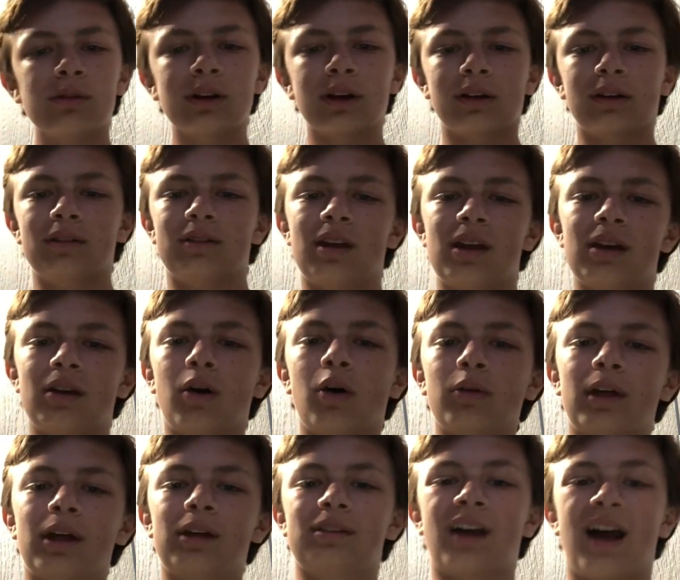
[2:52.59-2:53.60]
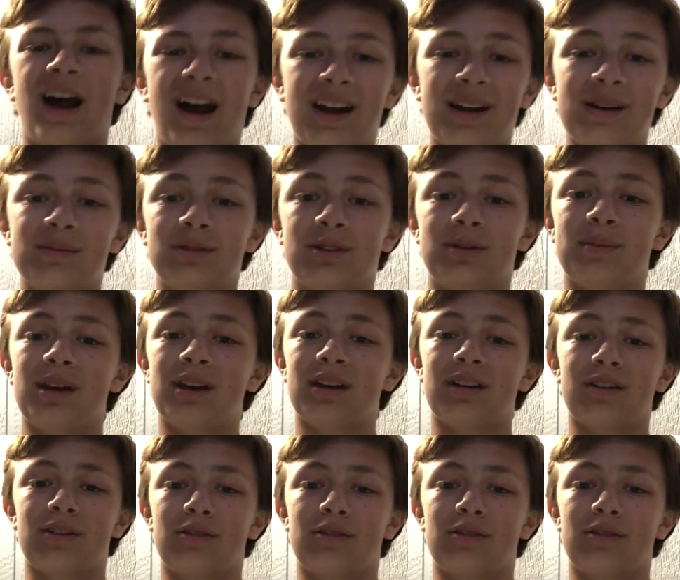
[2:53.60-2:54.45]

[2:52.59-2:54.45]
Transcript: not going to take all that time to make